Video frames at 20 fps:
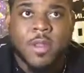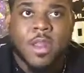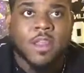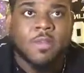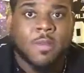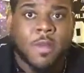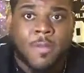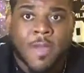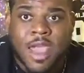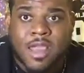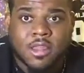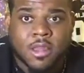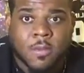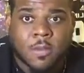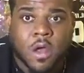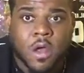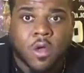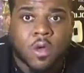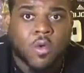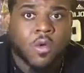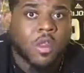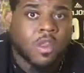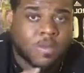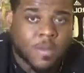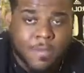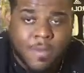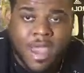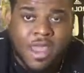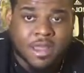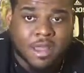It's my basketball guru. It's my
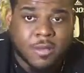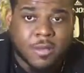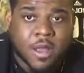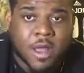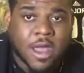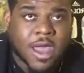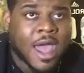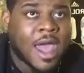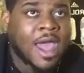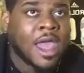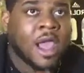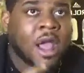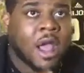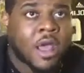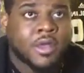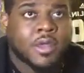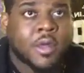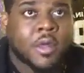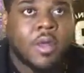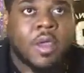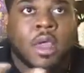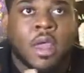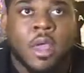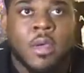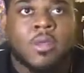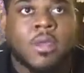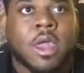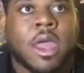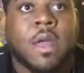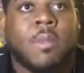basketball guy, y'all. So, you know what I'm
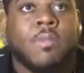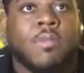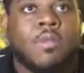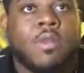saying?